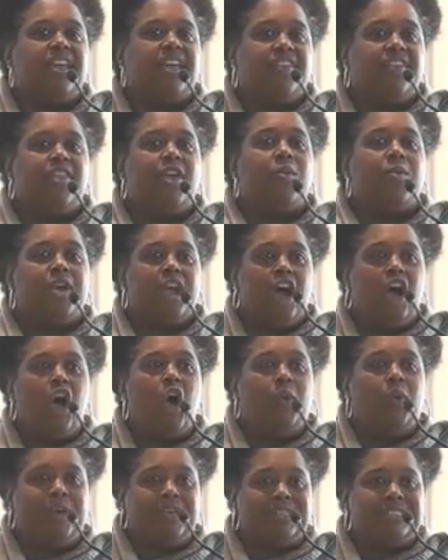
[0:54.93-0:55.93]
and that we
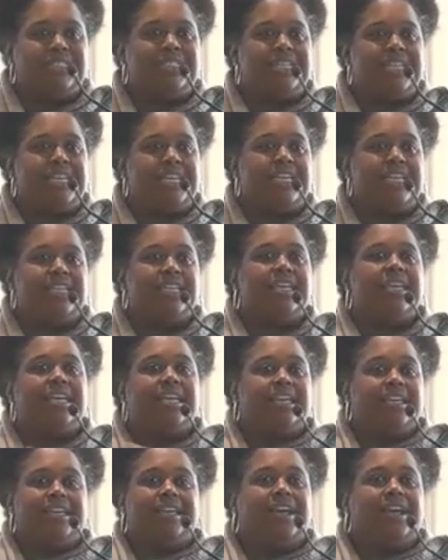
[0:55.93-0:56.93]
always need
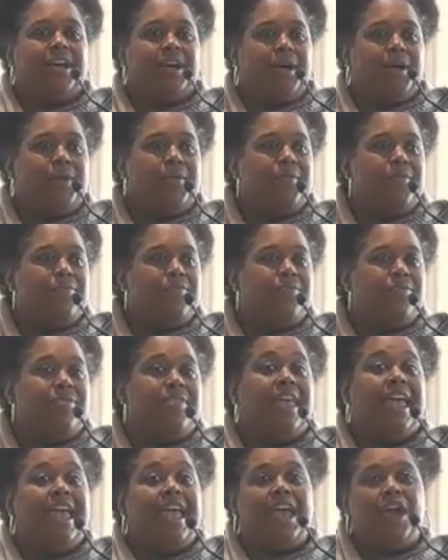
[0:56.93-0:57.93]

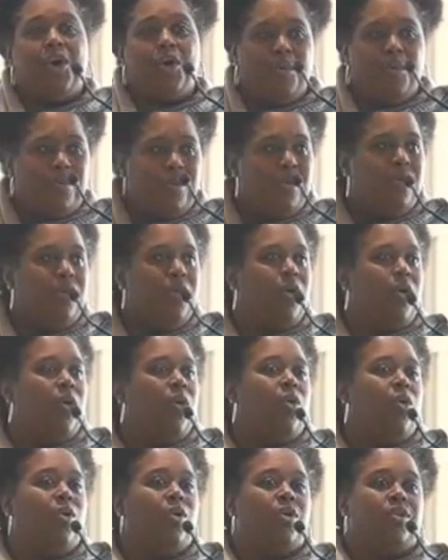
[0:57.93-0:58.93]
the help
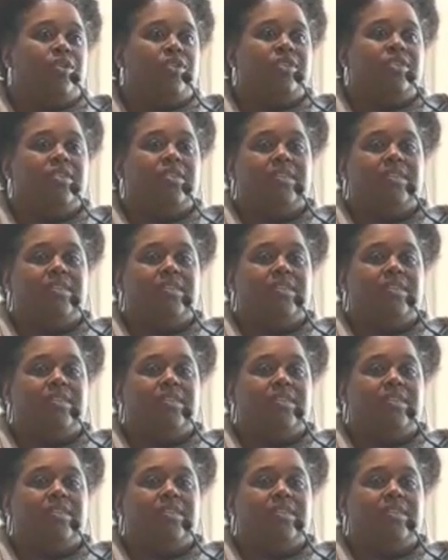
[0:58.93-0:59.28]
or